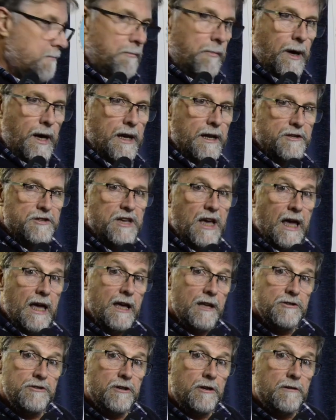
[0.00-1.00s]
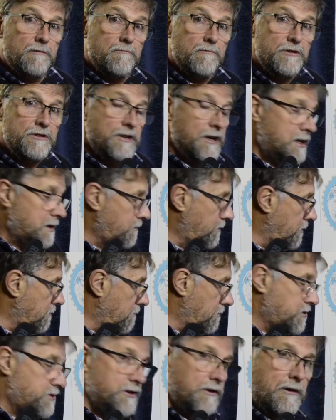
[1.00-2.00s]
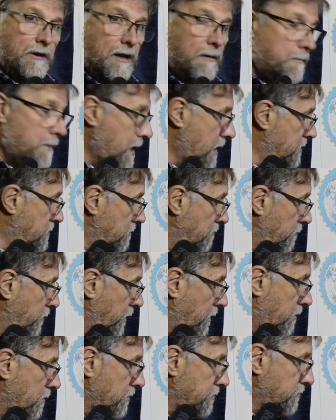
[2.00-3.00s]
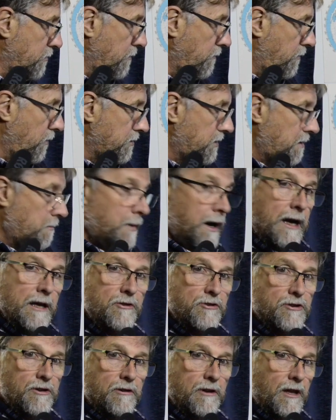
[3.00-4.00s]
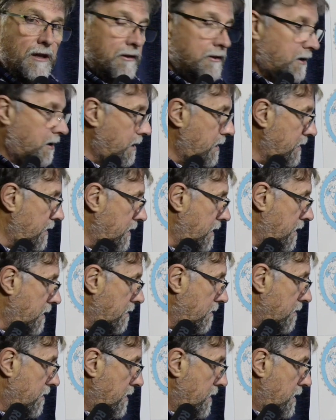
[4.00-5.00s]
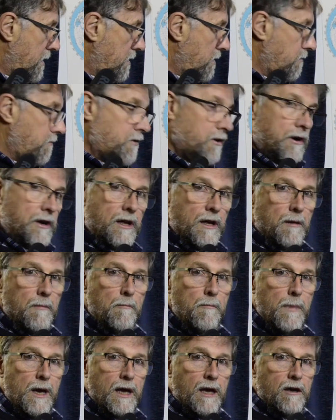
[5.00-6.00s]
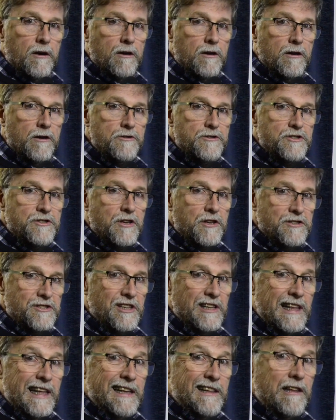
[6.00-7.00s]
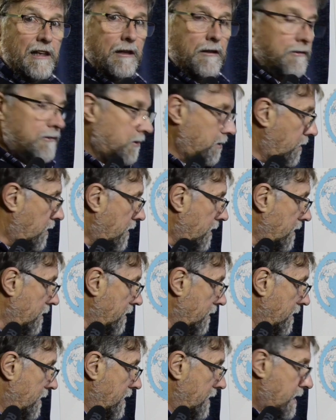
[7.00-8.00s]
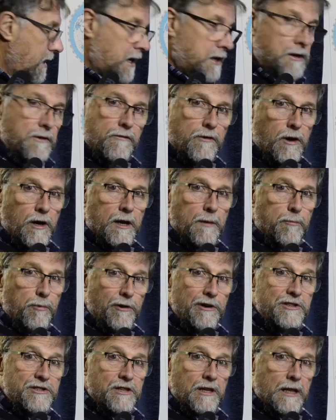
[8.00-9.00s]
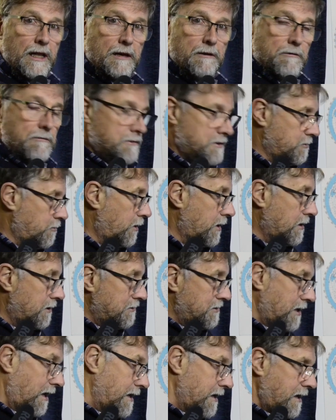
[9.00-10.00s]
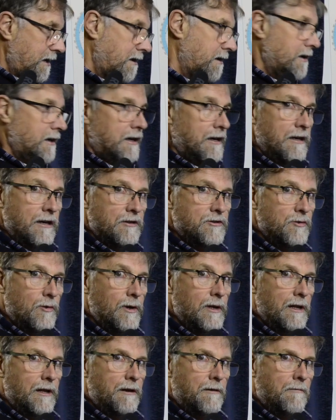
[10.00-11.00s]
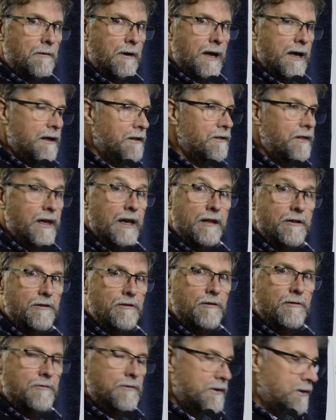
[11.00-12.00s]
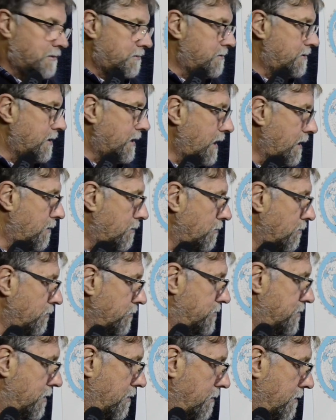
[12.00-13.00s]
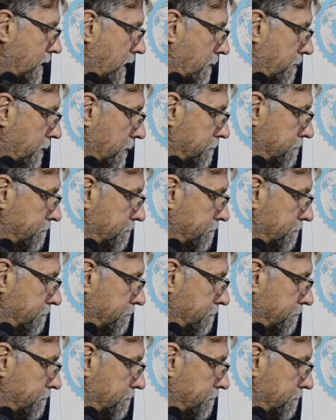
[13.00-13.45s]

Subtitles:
But it's a hands-on receiver, as you can imagine, because we've got the main tuning dial here, you've got a megahertz selecting dial, and you've got a pre-selector as well, so you're twiddling around there to get it all tuned up.